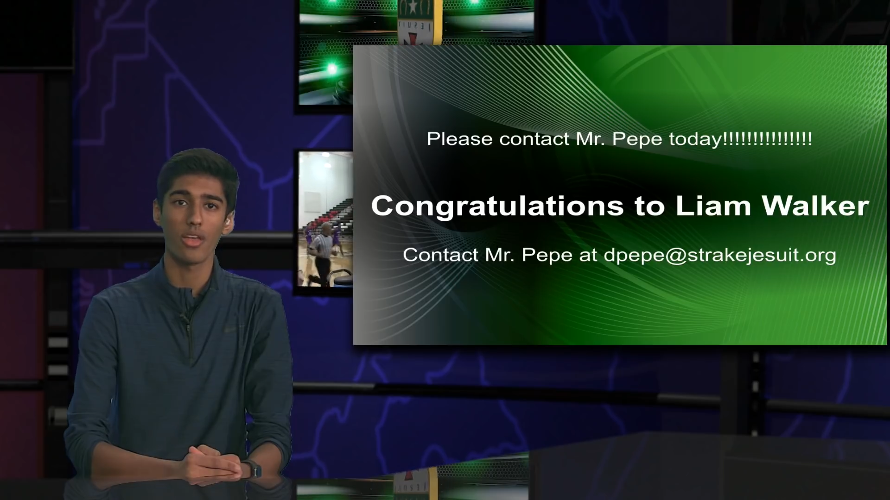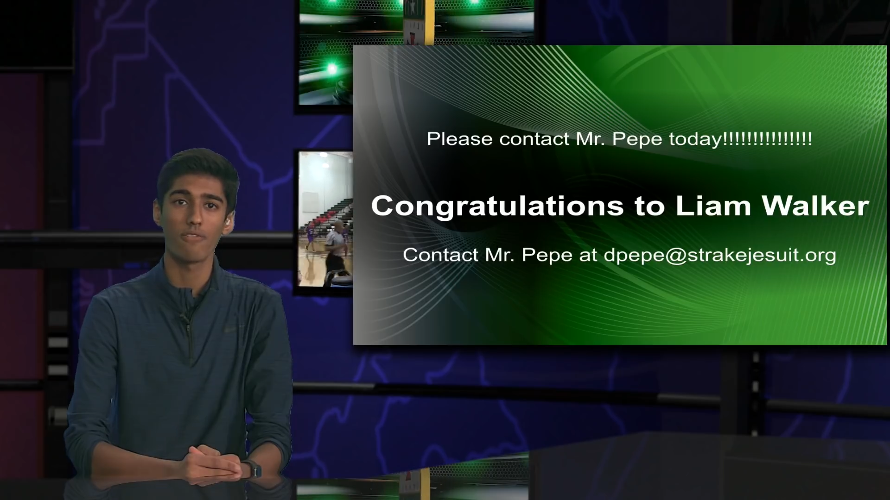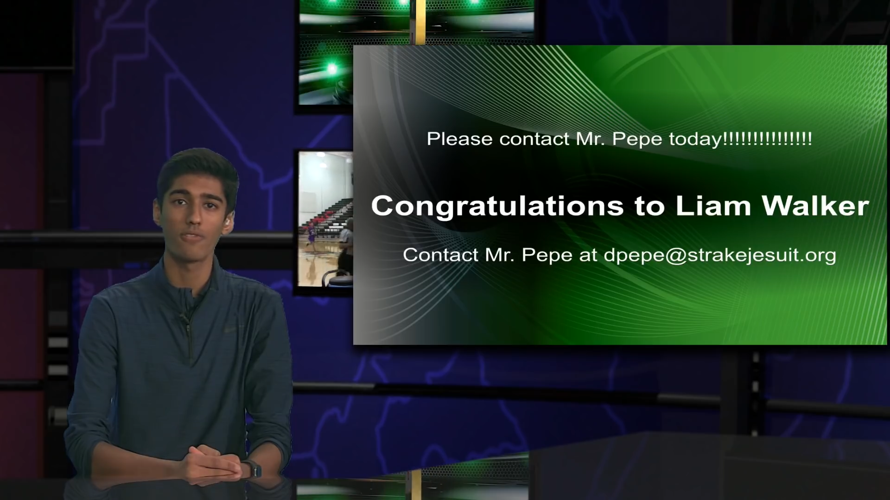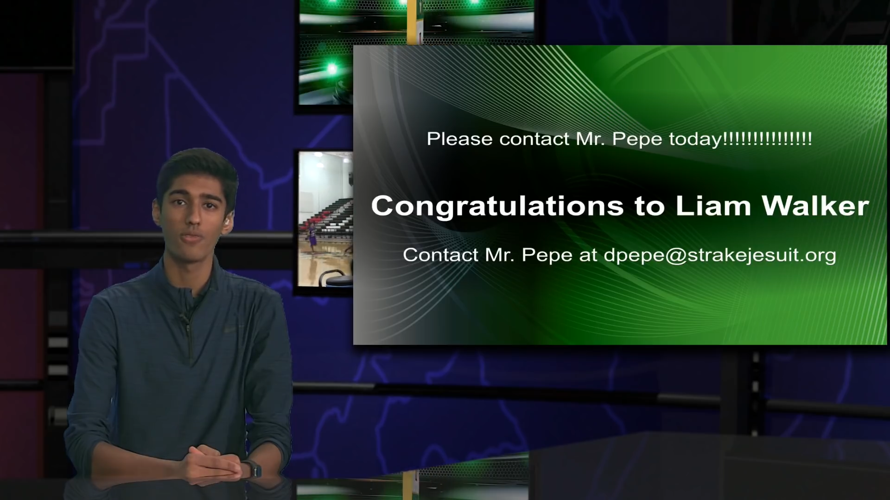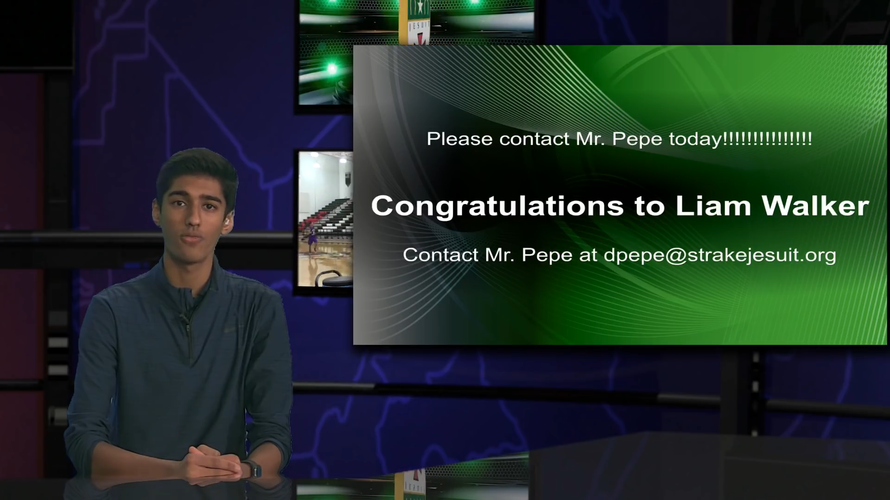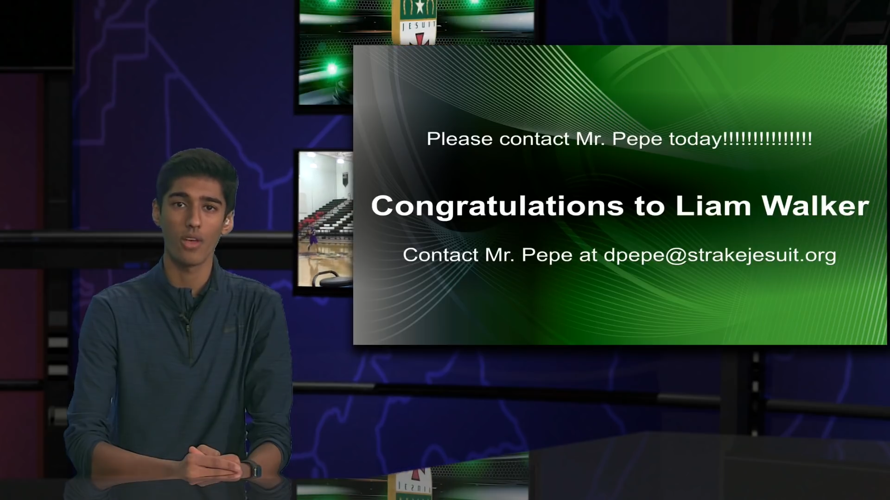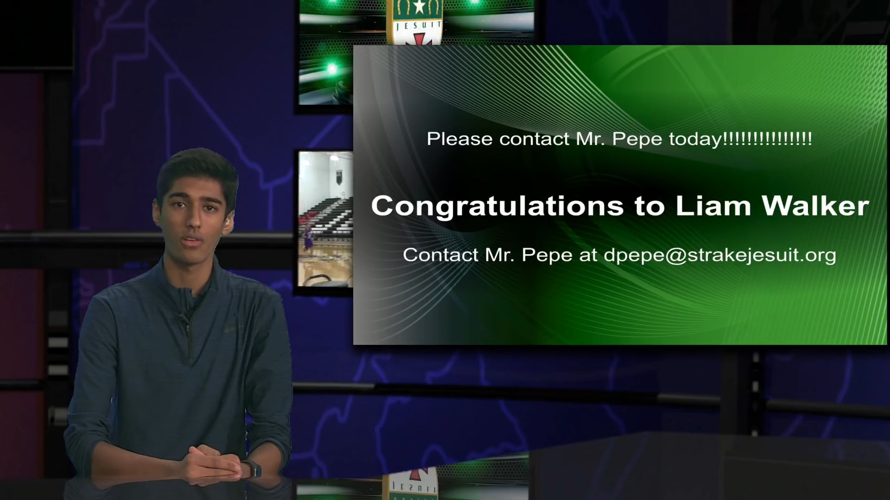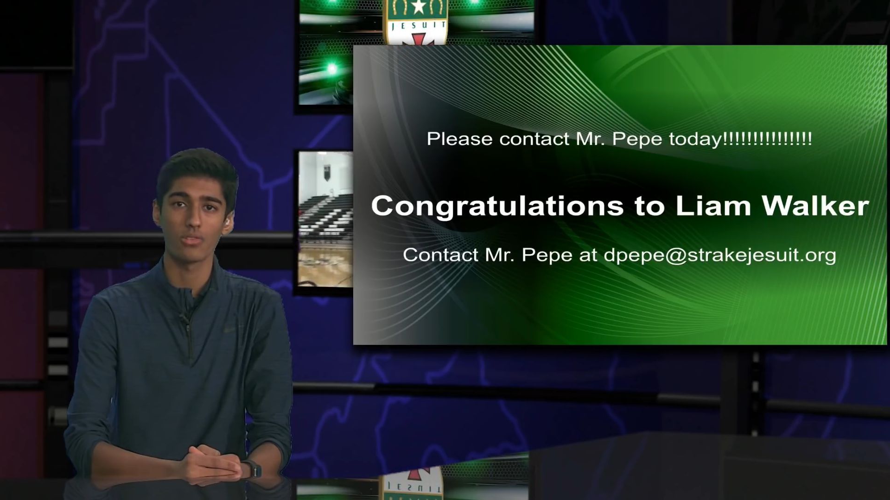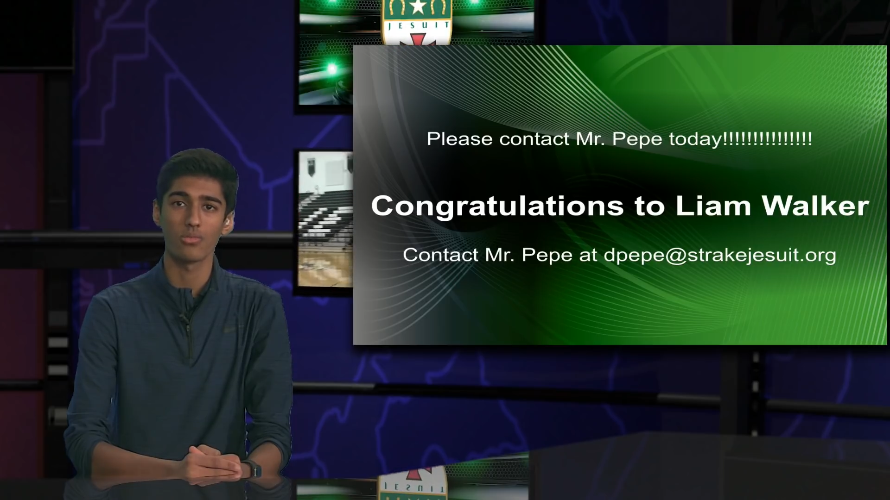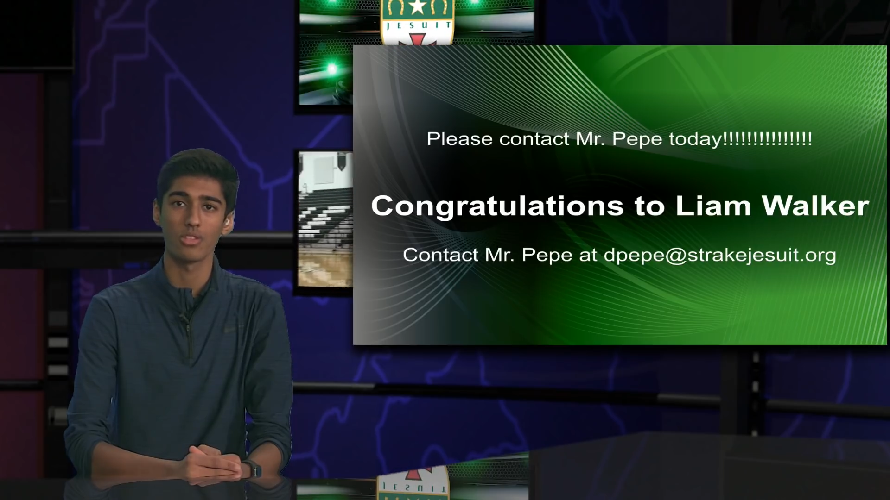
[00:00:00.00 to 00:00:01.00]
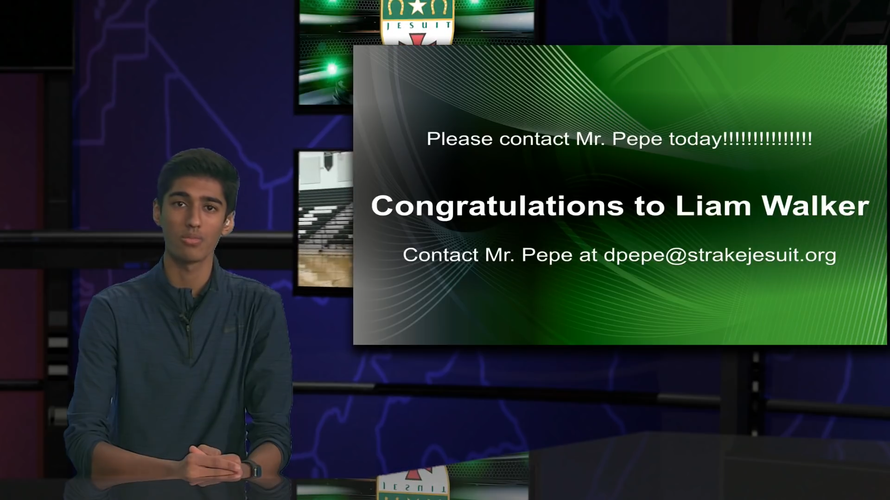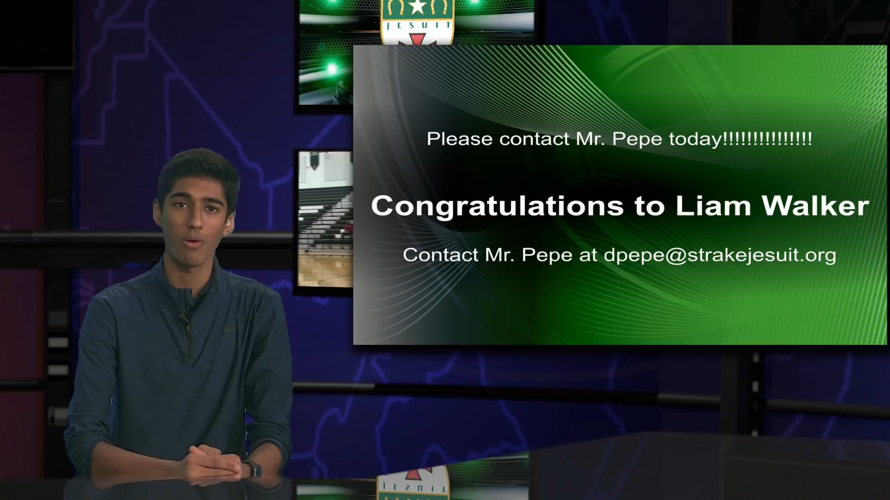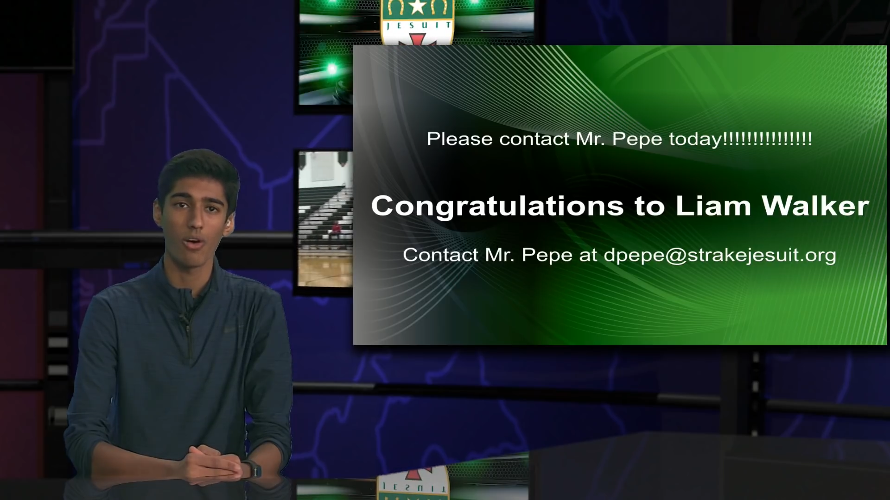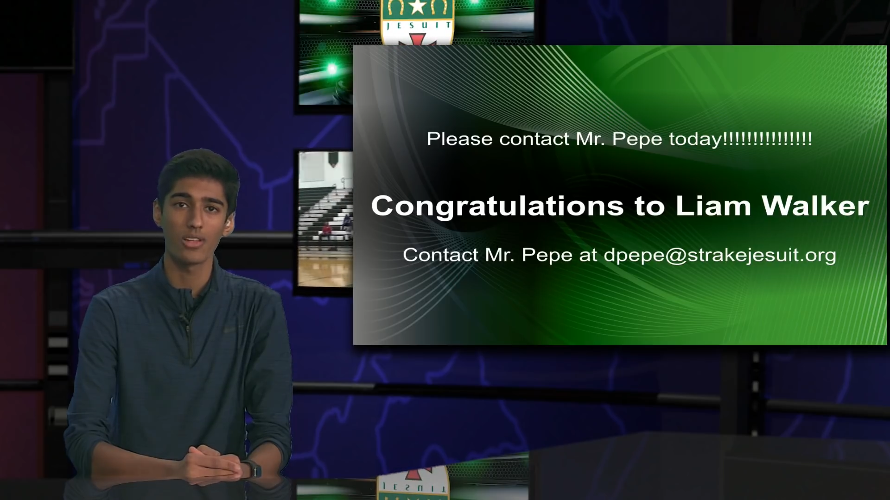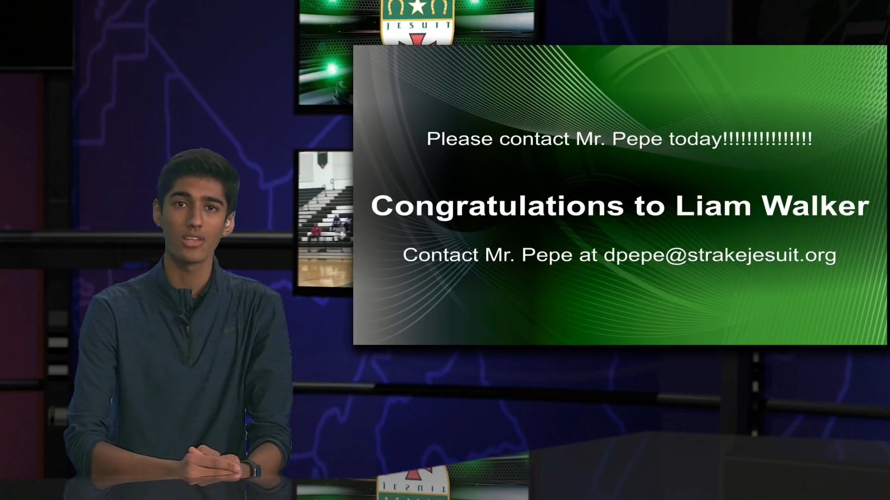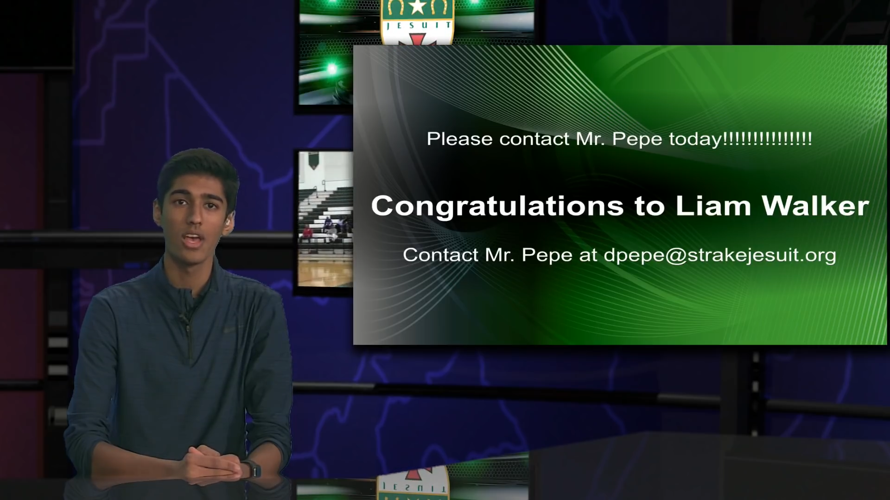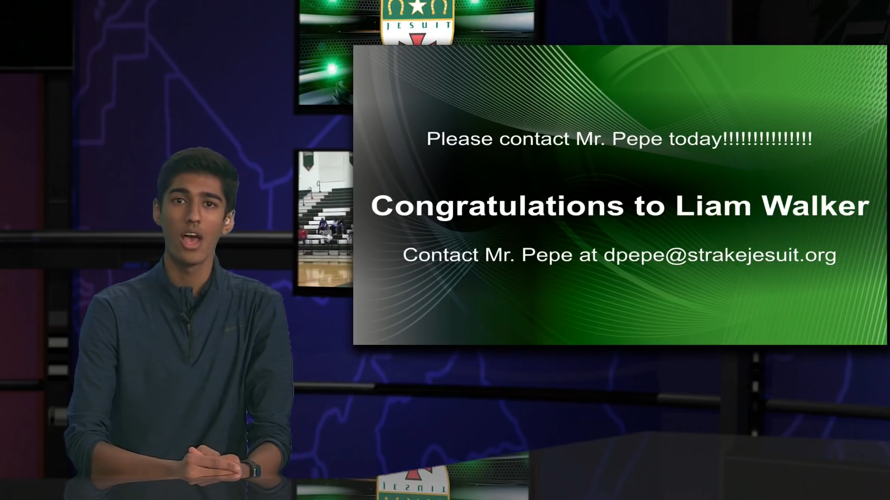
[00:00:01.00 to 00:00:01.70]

if you fail to respond.